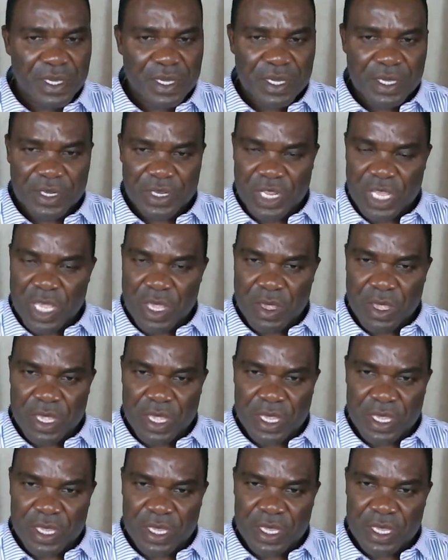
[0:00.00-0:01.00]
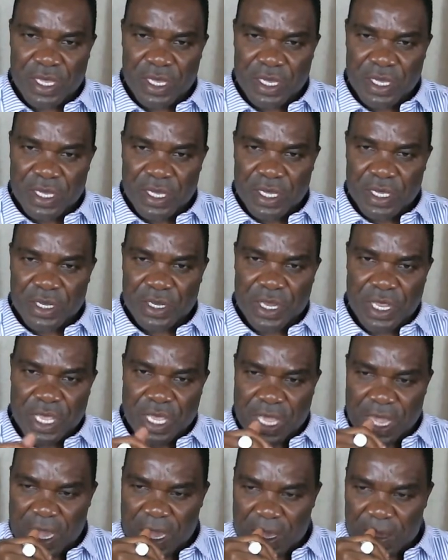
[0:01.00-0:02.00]
the,
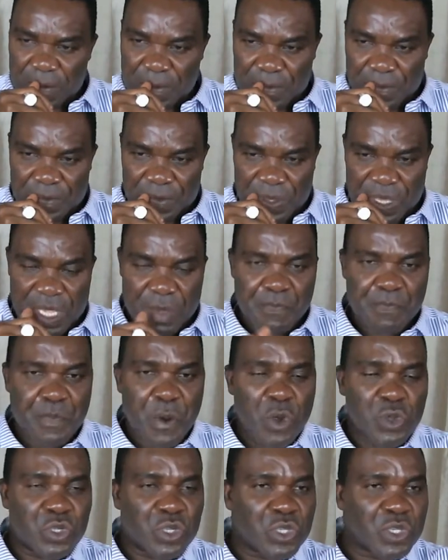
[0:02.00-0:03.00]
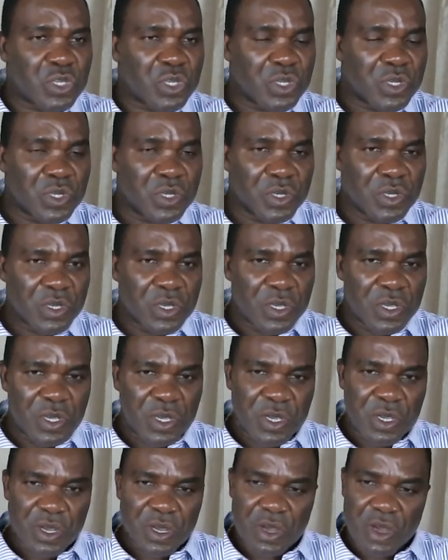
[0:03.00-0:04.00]
the, um, the post
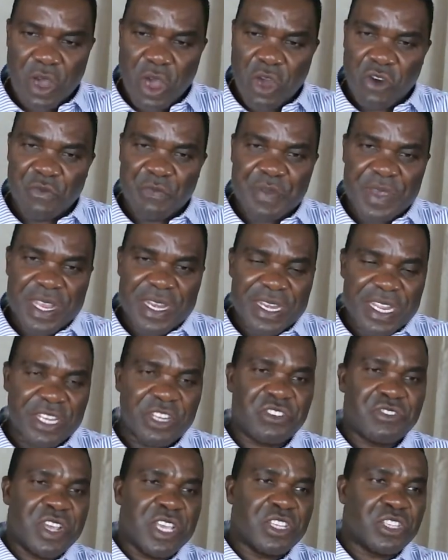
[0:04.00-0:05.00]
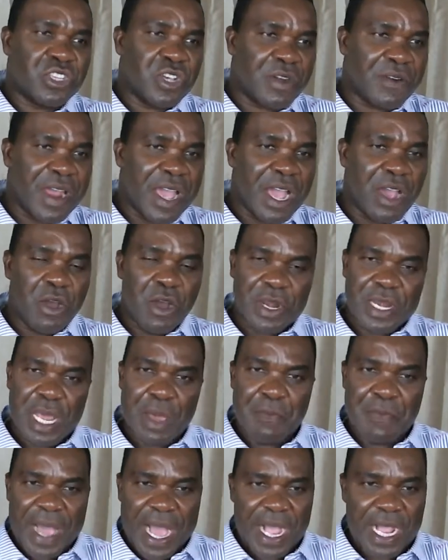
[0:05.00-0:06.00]
of being the treasurer or the
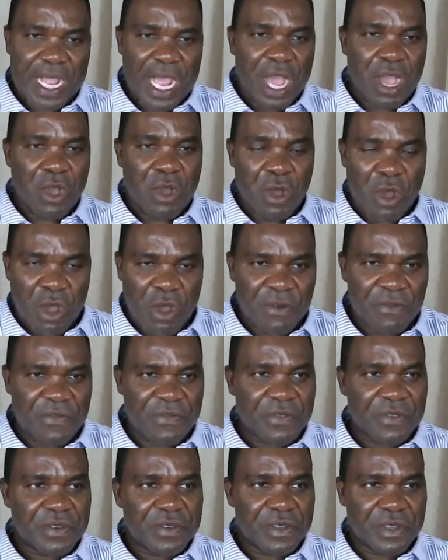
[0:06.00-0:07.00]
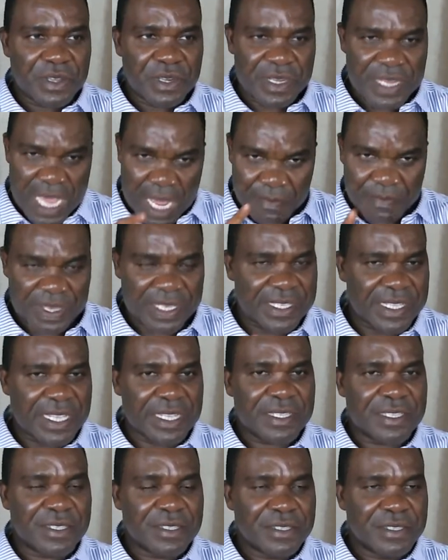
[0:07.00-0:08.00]
banker of their
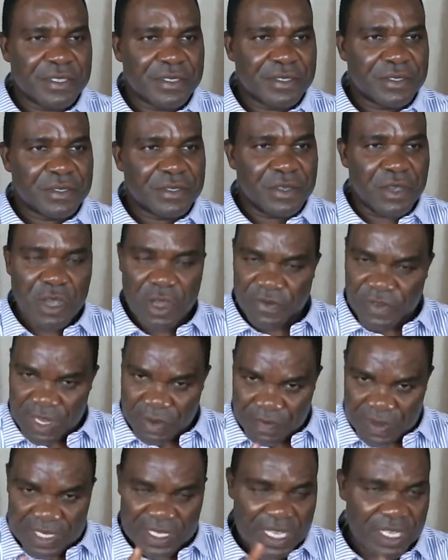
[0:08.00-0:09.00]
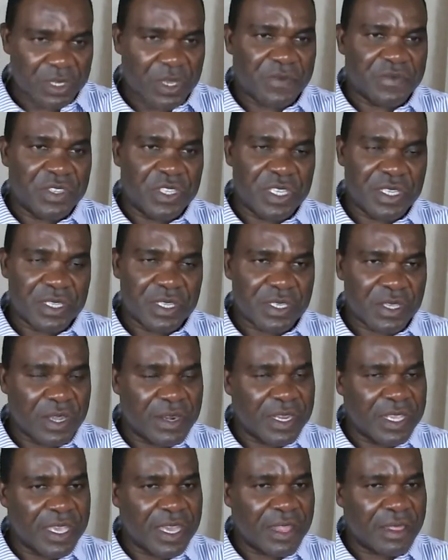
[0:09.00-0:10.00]
business of the business of Jesus on
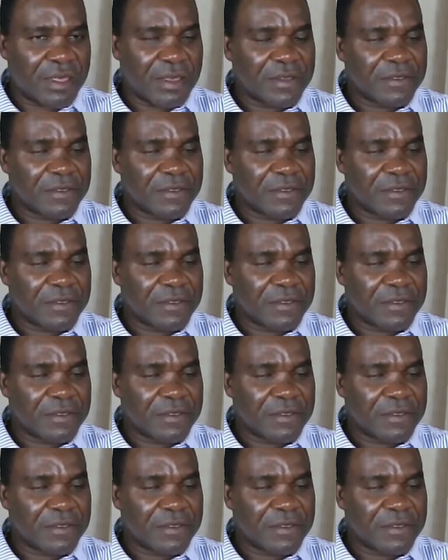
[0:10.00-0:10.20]
the earth.